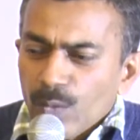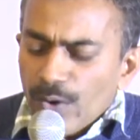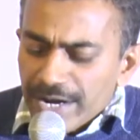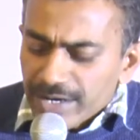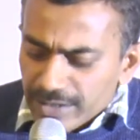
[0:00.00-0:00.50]

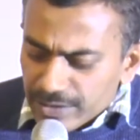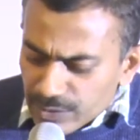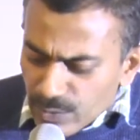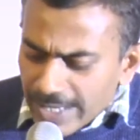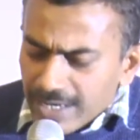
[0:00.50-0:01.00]
Where
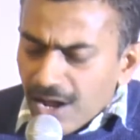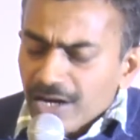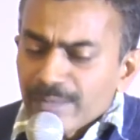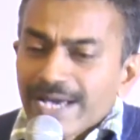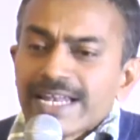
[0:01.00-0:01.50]
do I,
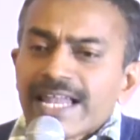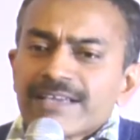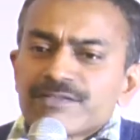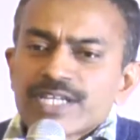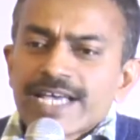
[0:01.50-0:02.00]
Lord, my
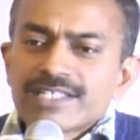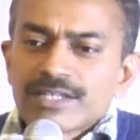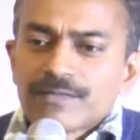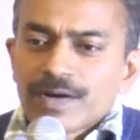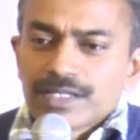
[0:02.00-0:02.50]
life
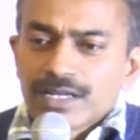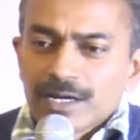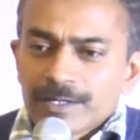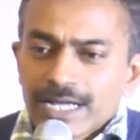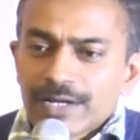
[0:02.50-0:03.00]
stands up for the
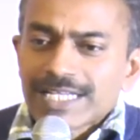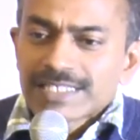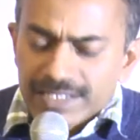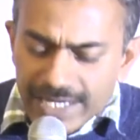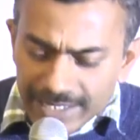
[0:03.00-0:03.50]
Lord? And I
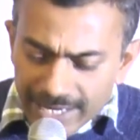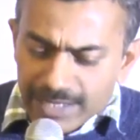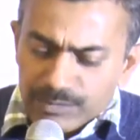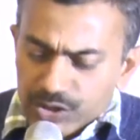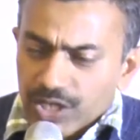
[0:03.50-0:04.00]
say that
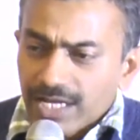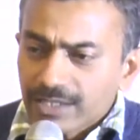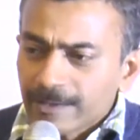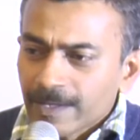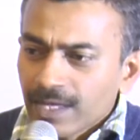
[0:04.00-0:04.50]
I am a
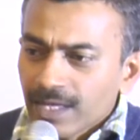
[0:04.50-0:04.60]
child.